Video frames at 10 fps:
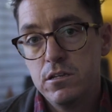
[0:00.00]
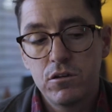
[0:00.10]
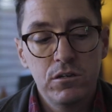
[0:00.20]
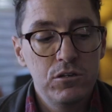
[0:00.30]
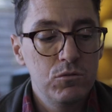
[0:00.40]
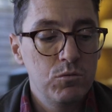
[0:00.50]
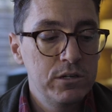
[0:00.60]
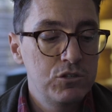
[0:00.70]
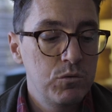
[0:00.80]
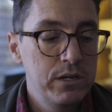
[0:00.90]
you can do
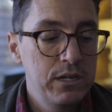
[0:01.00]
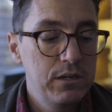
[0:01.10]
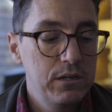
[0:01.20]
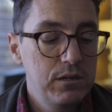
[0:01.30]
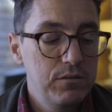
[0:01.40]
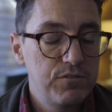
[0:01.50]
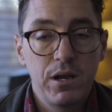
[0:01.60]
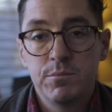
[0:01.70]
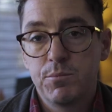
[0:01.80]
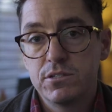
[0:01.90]
120
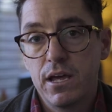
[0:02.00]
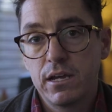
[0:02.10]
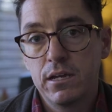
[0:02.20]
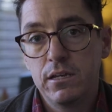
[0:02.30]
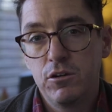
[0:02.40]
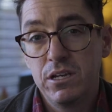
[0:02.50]
frames per second.